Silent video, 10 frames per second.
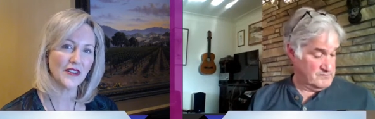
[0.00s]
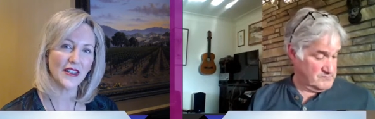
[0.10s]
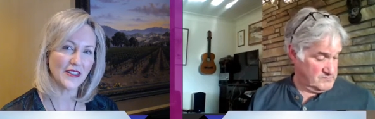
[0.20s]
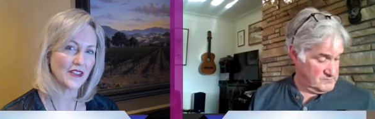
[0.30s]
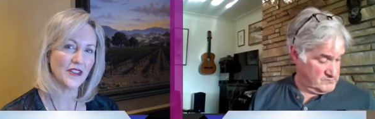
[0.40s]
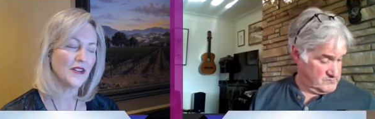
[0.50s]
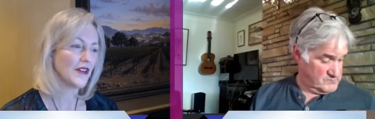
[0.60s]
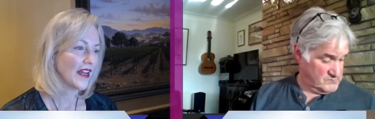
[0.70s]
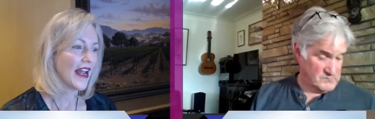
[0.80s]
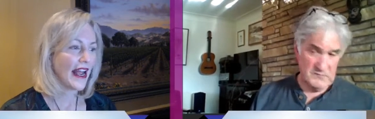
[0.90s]
Speaker 1: That's true.
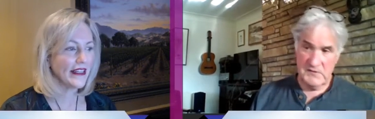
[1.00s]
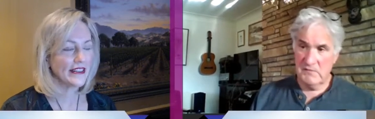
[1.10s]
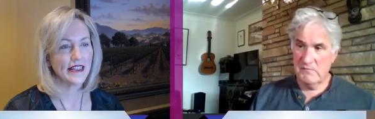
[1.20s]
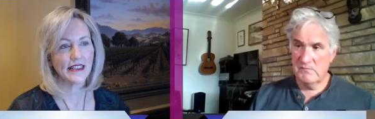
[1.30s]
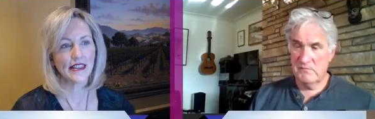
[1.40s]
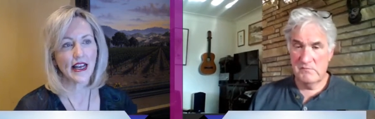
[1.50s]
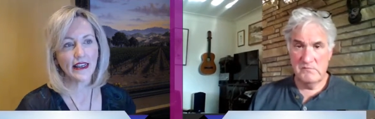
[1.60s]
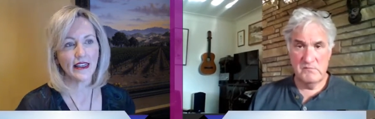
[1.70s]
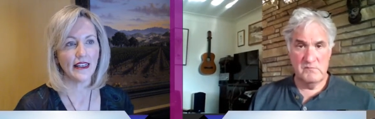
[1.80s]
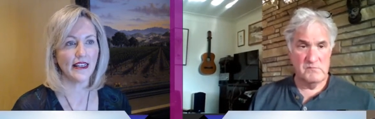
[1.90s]
And it's it's
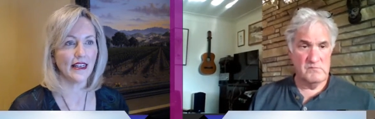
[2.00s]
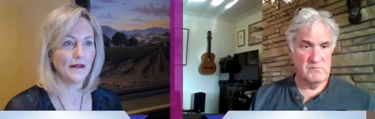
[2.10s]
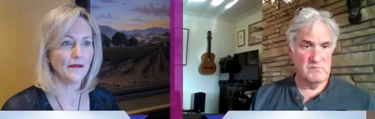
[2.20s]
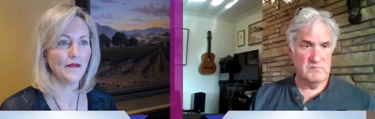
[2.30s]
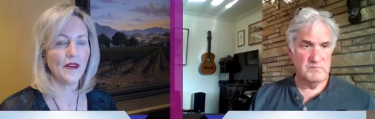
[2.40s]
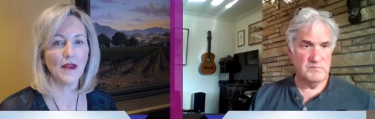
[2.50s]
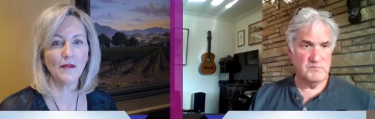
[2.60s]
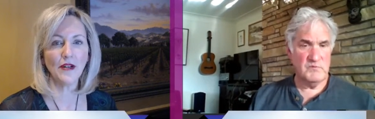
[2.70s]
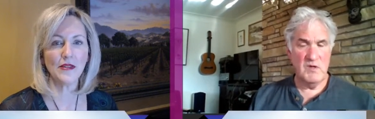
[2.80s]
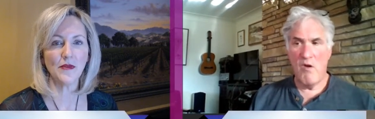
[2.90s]
like the um, the
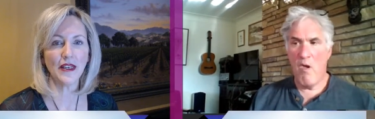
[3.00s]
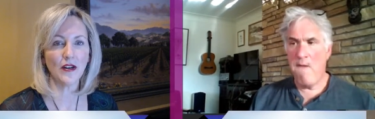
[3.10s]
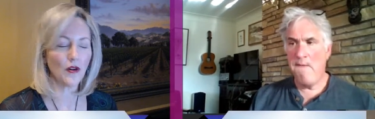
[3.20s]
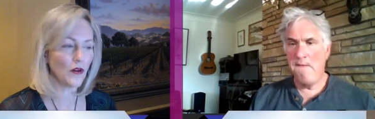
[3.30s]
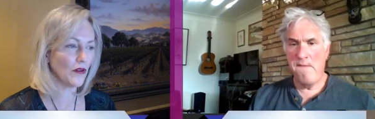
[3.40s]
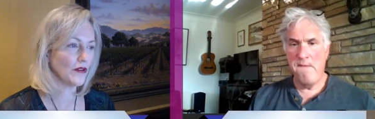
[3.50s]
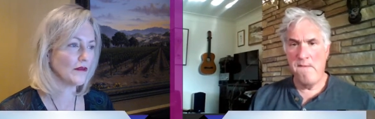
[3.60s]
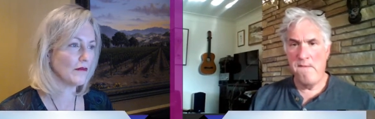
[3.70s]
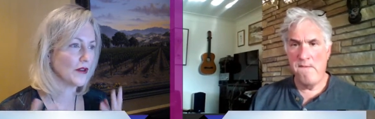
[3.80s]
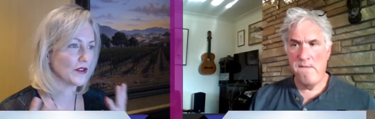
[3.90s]
memories we hold
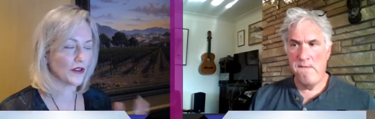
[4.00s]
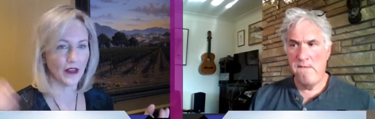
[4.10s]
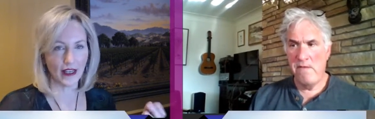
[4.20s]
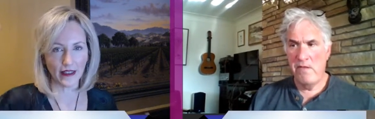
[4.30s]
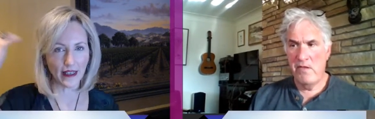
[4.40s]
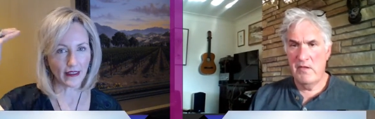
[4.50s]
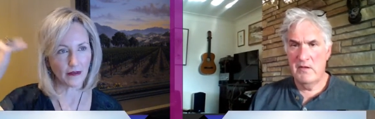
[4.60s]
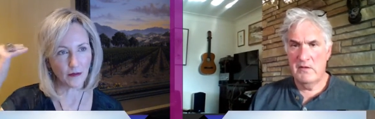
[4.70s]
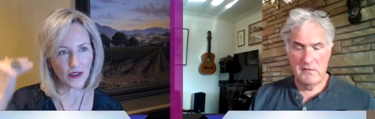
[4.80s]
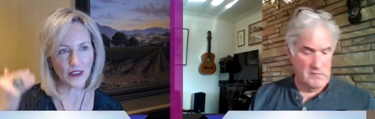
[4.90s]
most, or that get
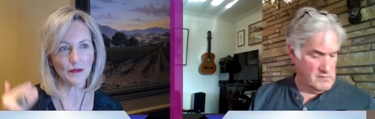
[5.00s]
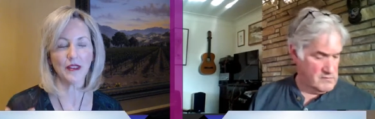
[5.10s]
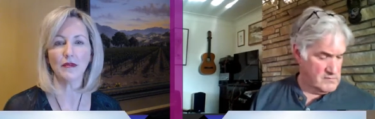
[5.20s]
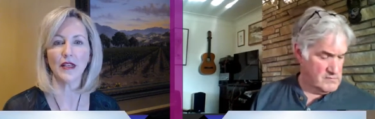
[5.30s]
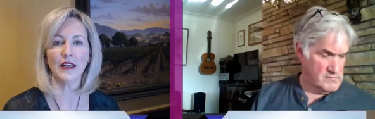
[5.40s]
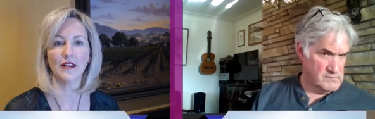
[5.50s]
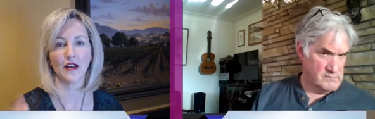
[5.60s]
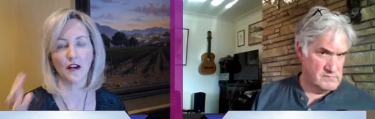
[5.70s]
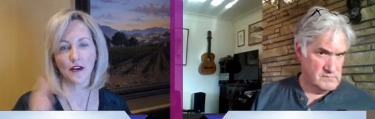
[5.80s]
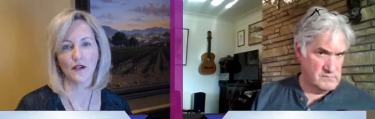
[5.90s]
most deeply implanted,
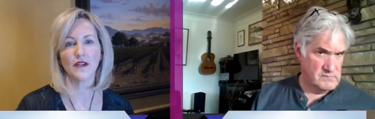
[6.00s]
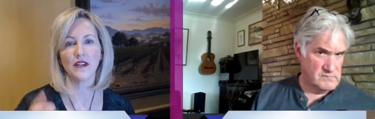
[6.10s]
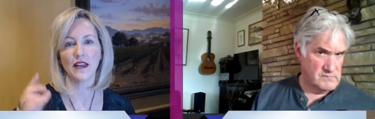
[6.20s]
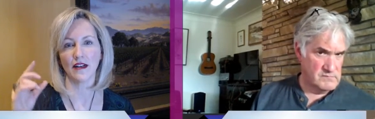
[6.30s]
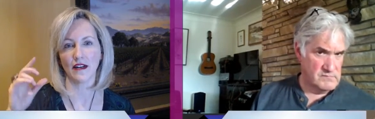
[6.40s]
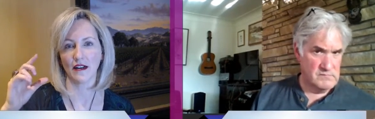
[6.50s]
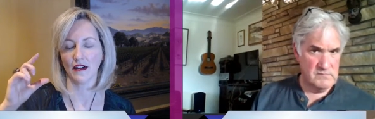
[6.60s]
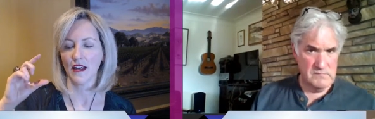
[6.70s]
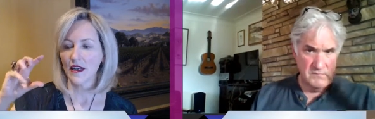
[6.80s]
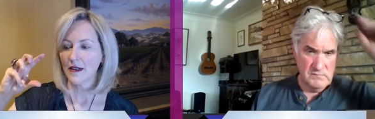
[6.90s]
are those that are
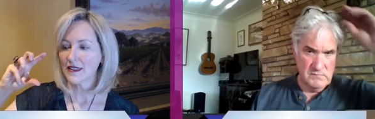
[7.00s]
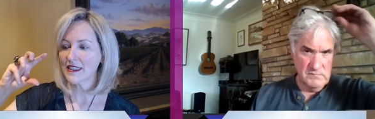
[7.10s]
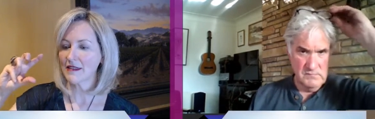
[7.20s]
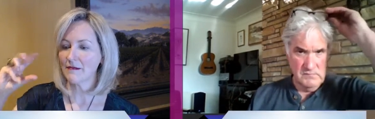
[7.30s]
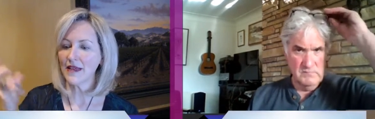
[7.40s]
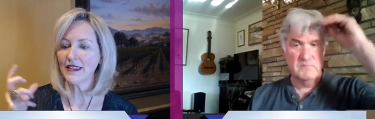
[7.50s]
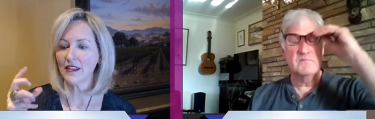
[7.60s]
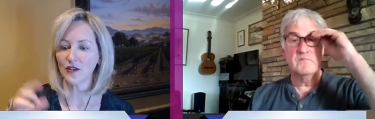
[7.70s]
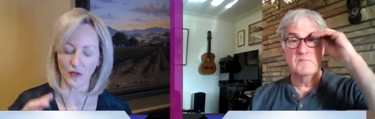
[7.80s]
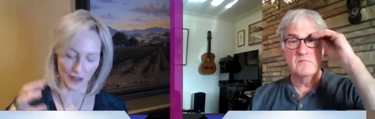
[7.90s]

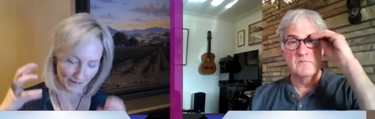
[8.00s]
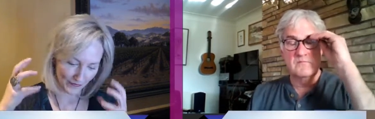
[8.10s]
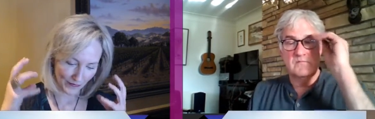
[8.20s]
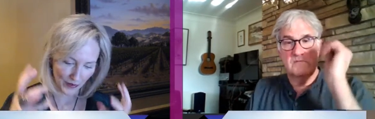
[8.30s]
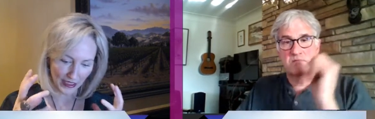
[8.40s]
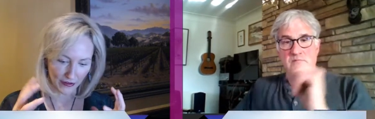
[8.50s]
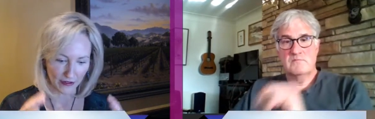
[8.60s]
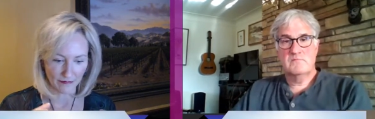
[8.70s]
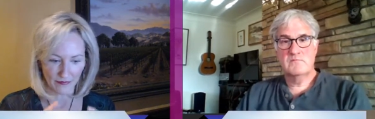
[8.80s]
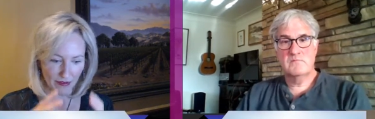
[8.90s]
cemented or
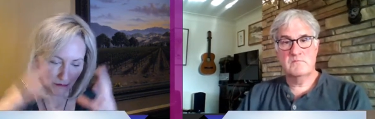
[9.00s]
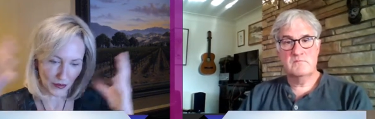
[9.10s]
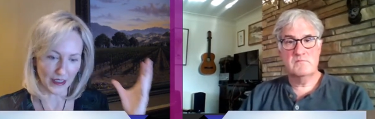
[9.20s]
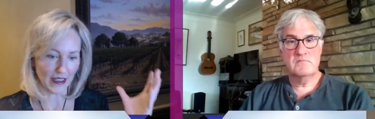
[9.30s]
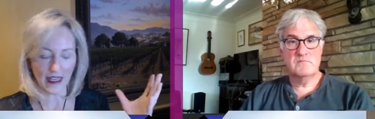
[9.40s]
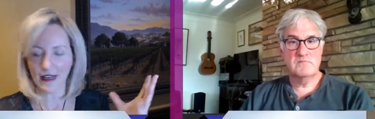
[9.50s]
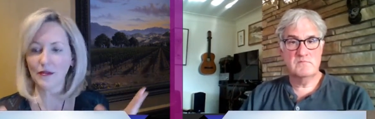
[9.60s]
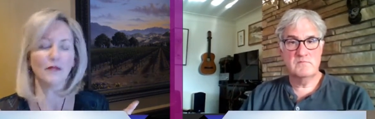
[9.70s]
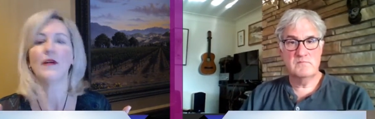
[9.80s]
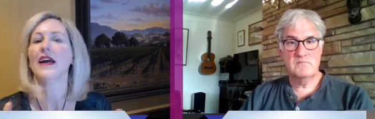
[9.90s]
whatever, put in
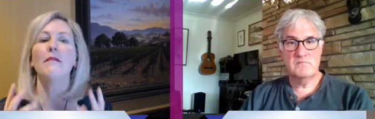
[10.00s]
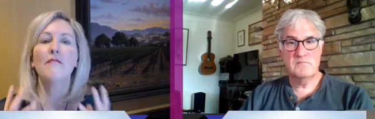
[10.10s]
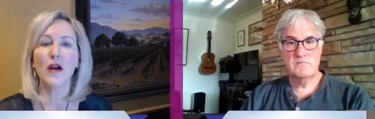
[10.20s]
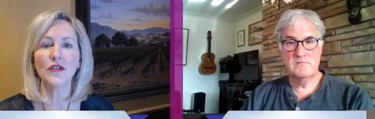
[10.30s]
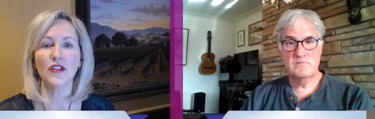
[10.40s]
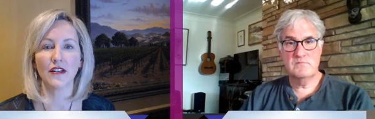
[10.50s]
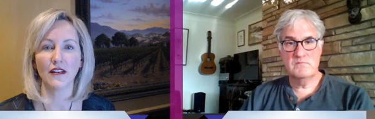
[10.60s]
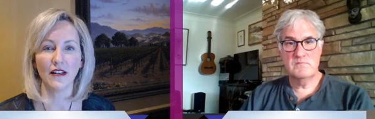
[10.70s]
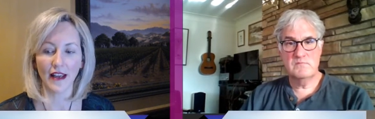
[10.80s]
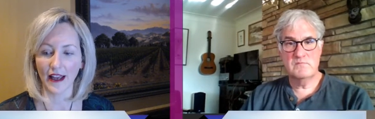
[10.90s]
amber by
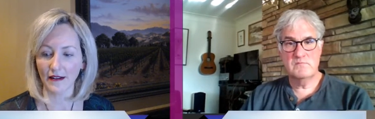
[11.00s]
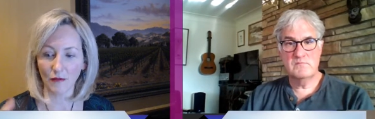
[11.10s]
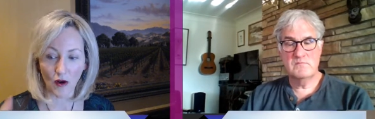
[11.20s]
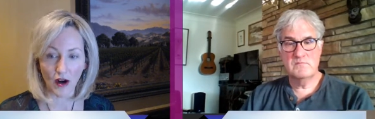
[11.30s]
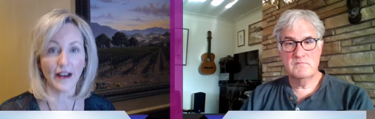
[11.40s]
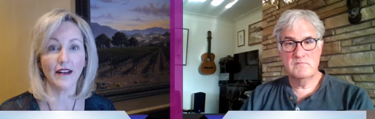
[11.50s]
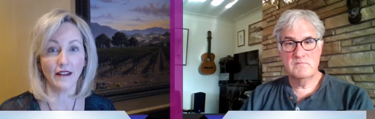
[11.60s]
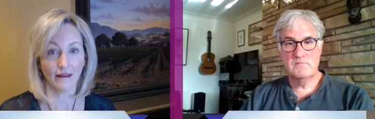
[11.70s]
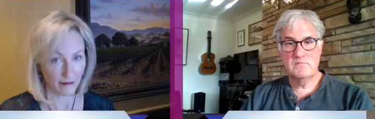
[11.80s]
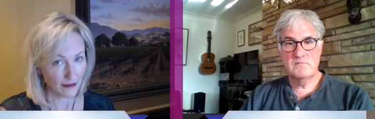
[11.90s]
emotion. And
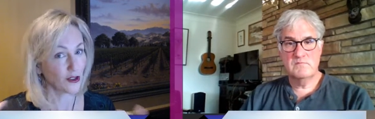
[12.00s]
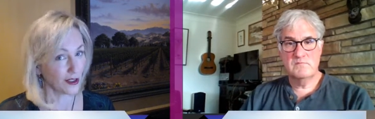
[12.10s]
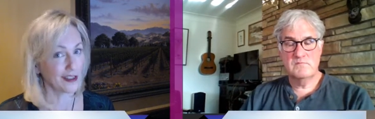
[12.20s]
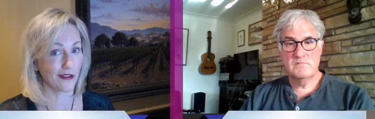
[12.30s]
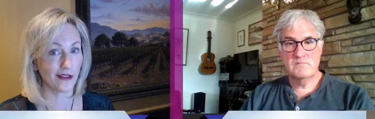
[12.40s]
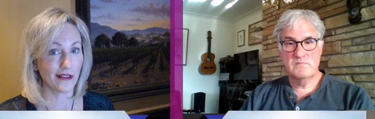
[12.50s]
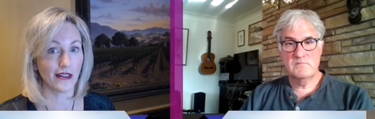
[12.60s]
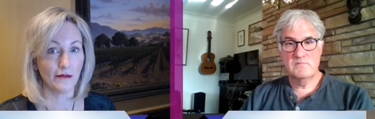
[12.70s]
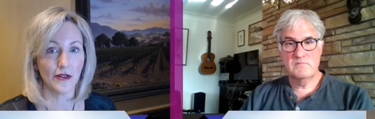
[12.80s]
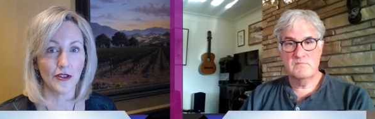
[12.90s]
wine triggers
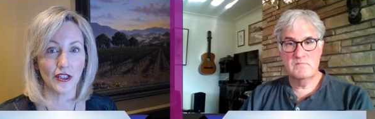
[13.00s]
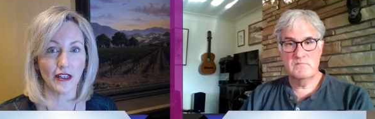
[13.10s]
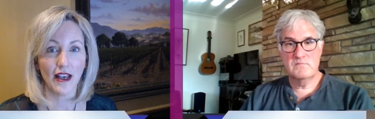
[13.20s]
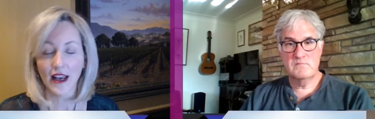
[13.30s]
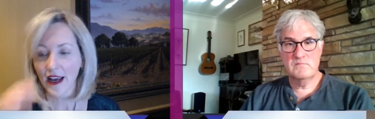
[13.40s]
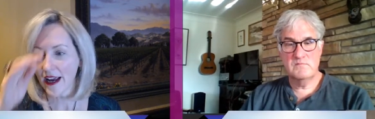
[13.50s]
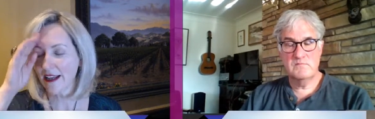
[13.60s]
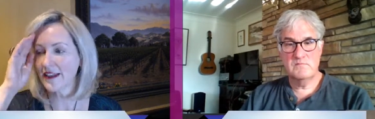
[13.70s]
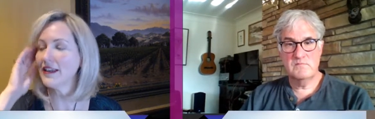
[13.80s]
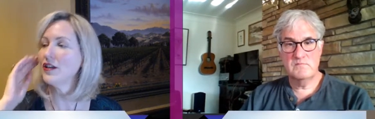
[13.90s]
emotion,
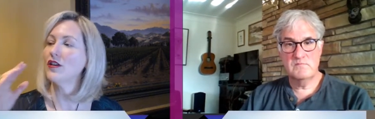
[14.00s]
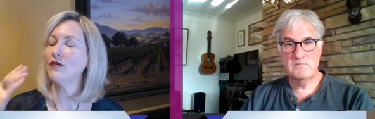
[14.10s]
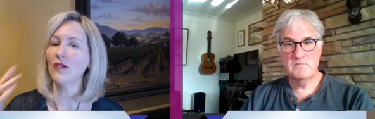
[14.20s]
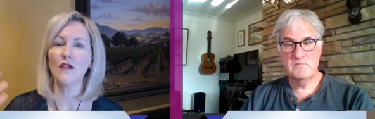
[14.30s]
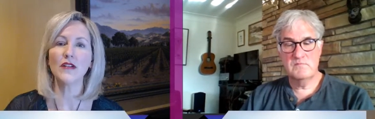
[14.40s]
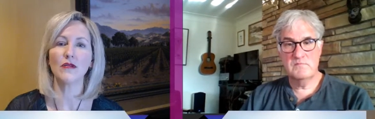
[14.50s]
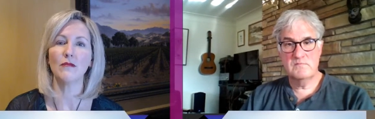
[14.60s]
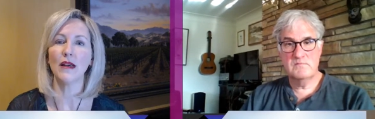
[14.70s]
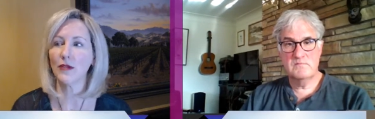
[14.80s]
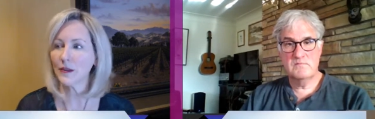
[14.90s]
and you'll always
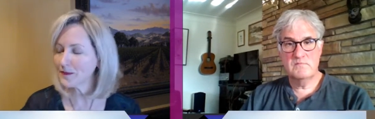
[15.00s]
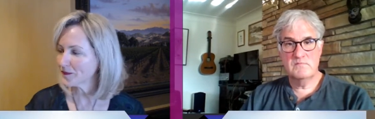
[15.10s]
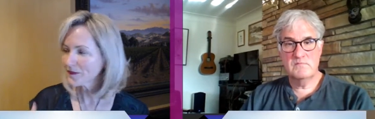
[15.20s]
remember